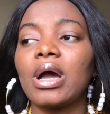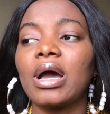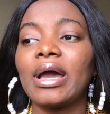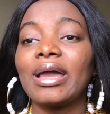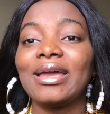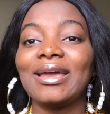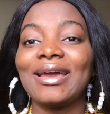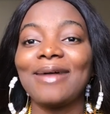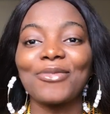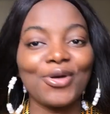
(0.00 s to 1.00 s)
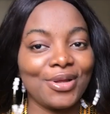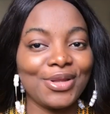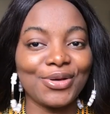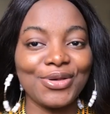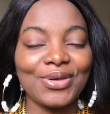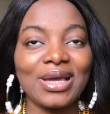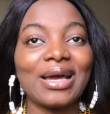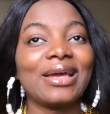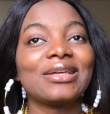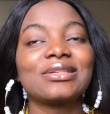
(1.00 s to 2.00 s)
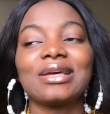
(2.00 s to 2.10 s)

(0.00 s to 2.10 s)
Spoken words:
I am calling on you guys.